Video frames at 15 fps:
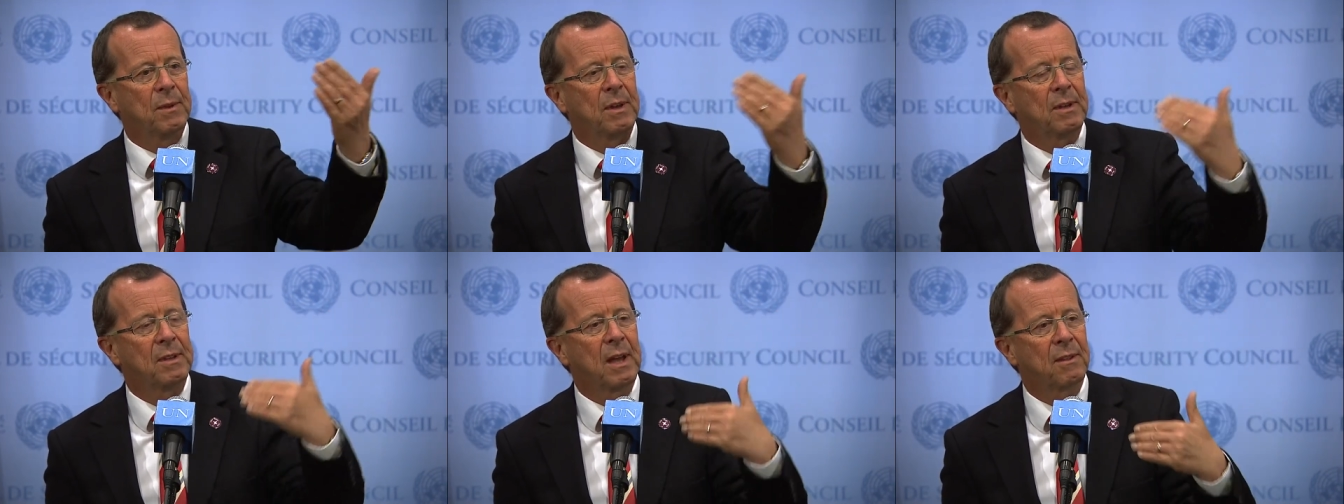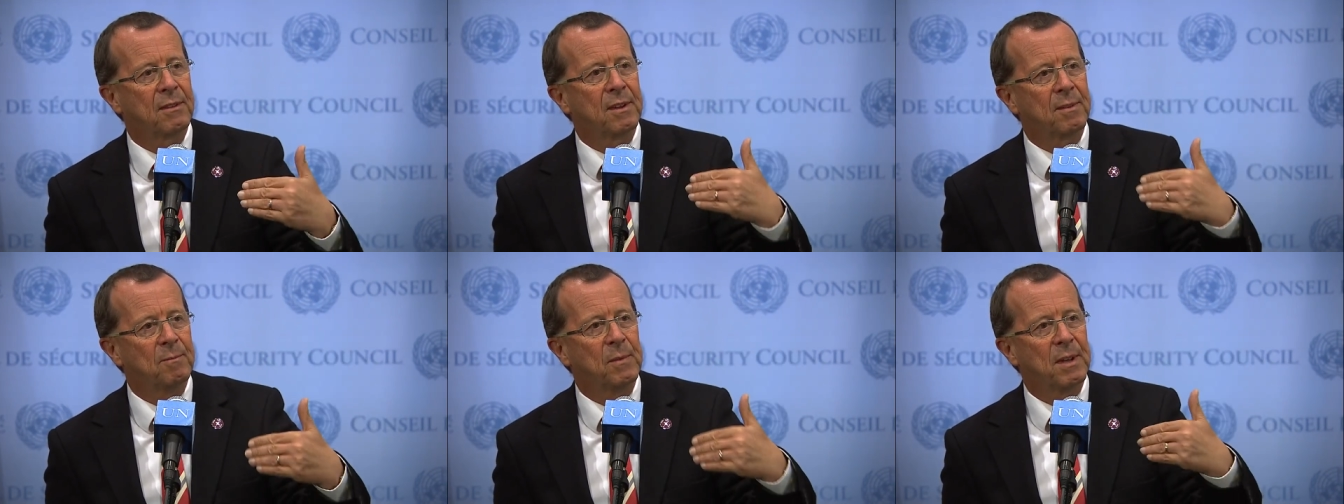
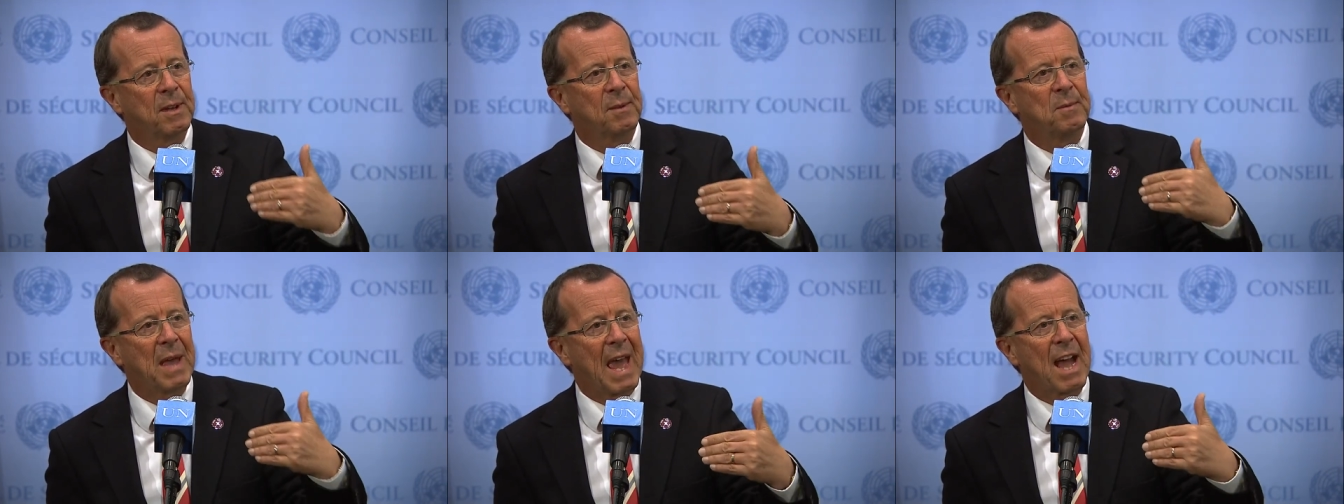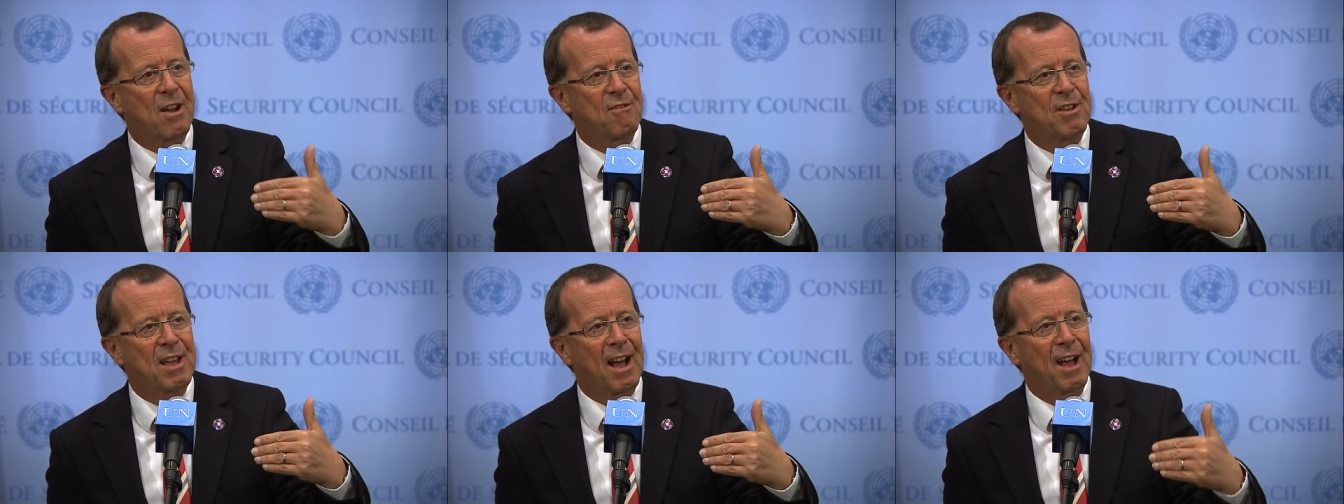another um, uh,
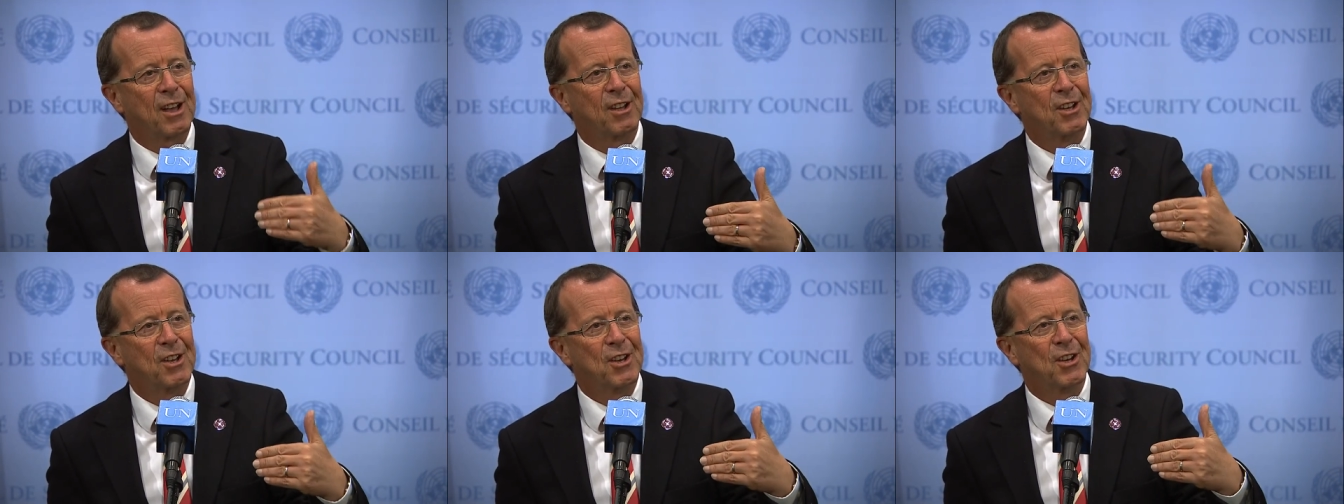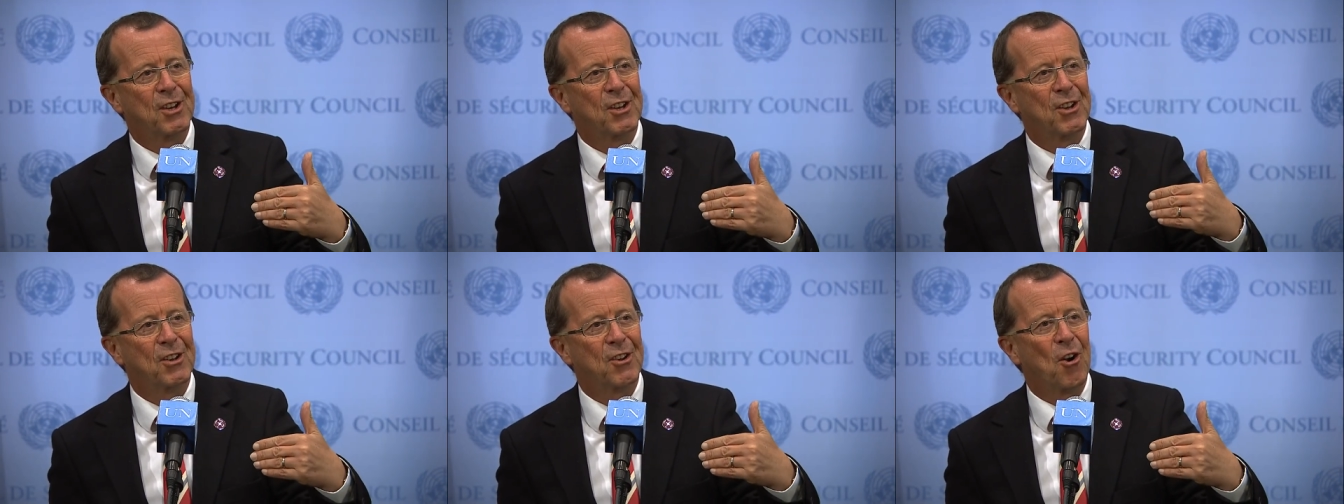area
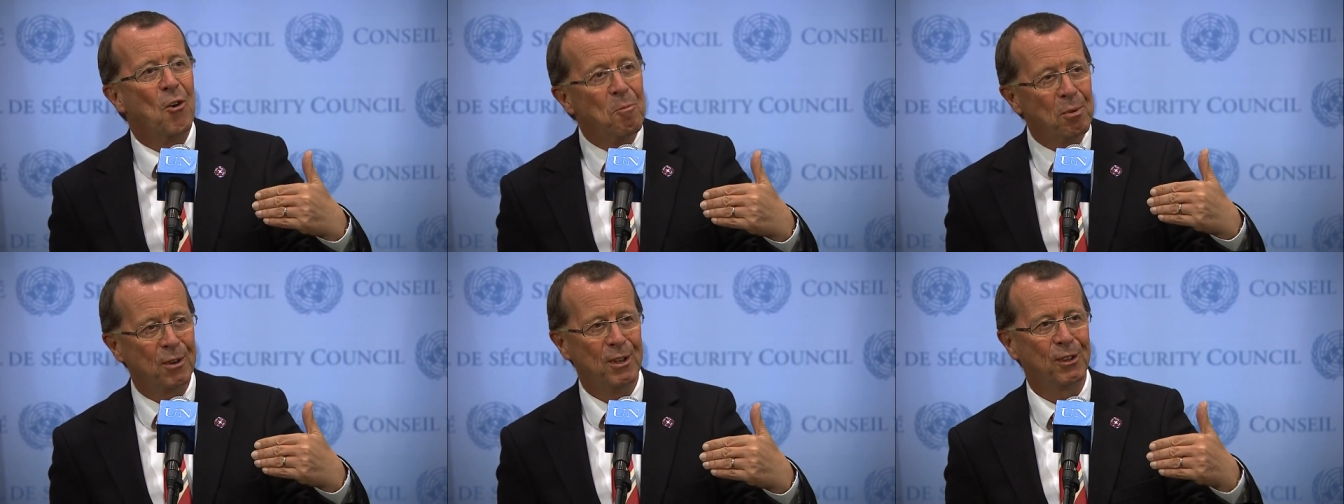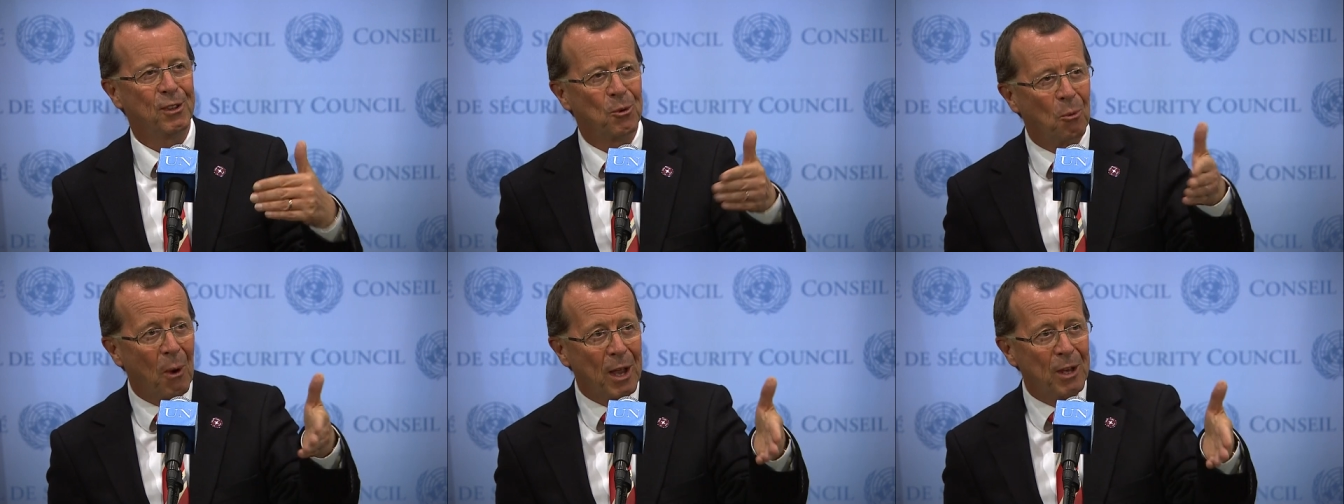opening
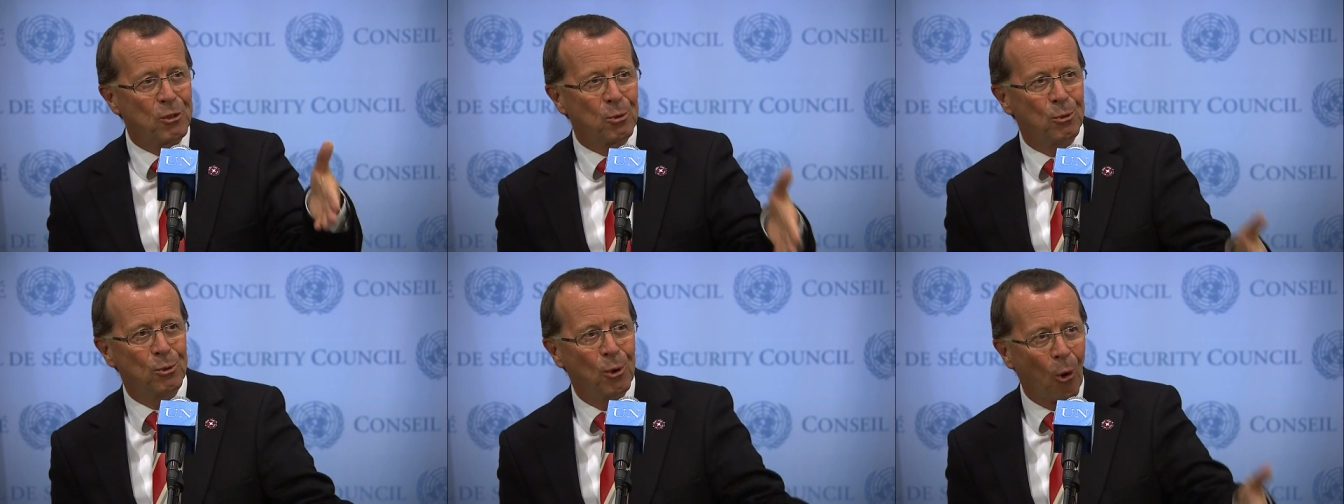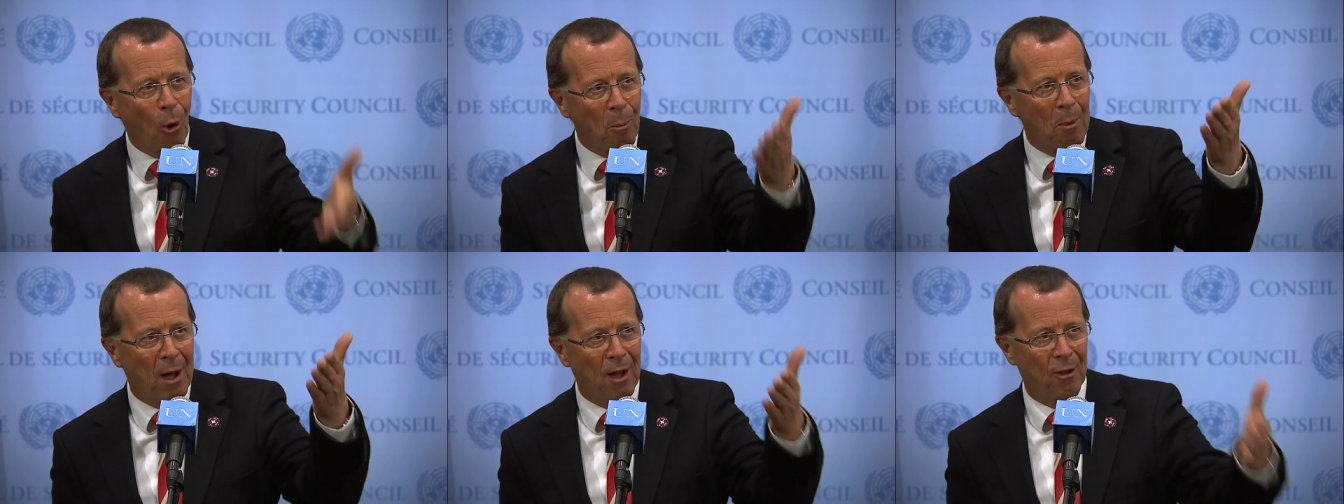the way to
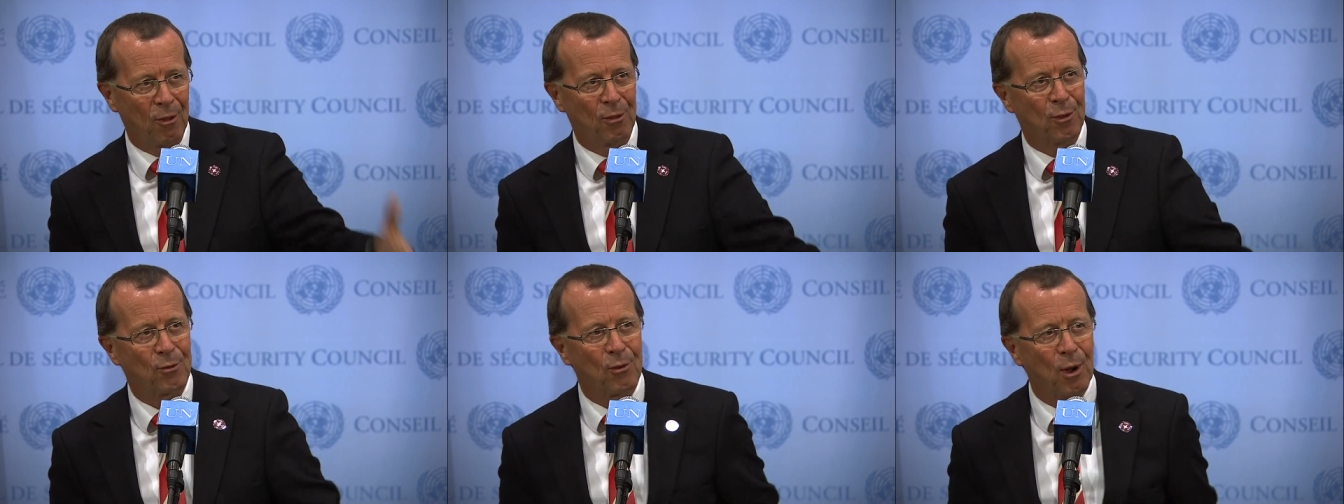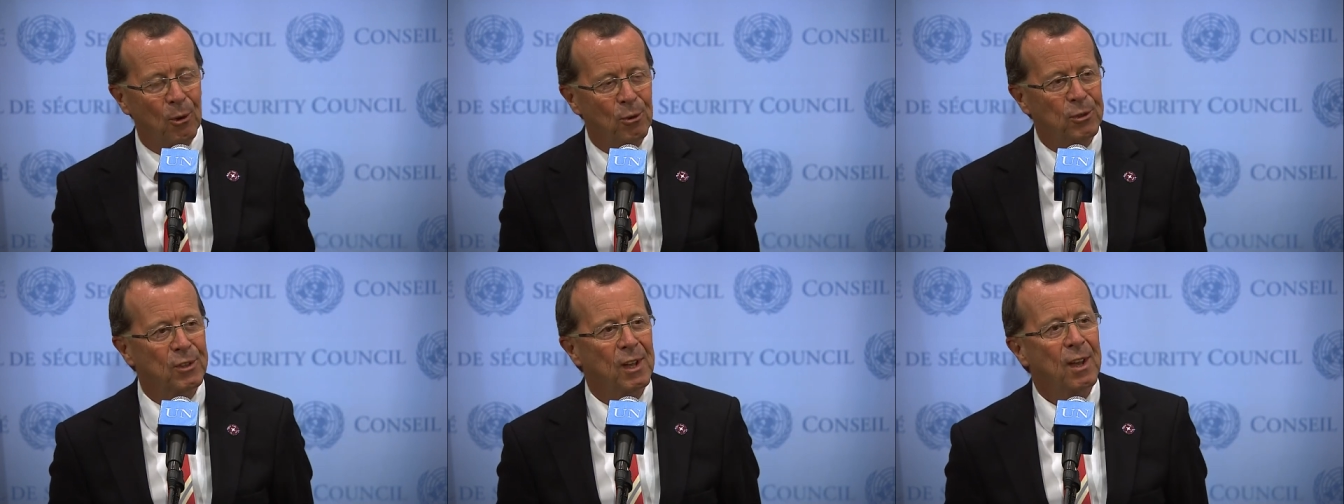Goma on the
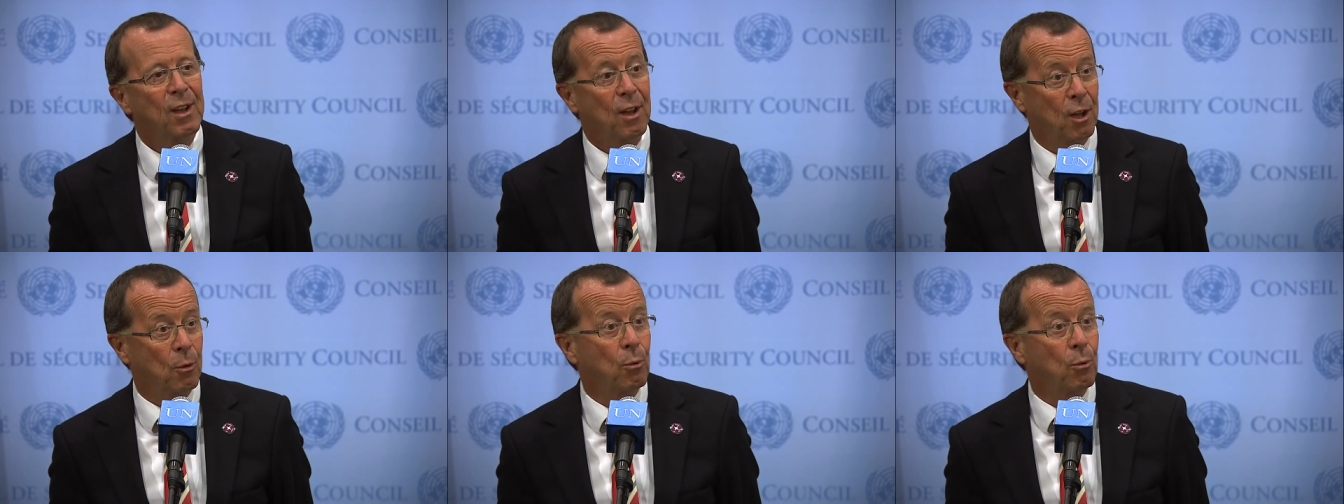road uh,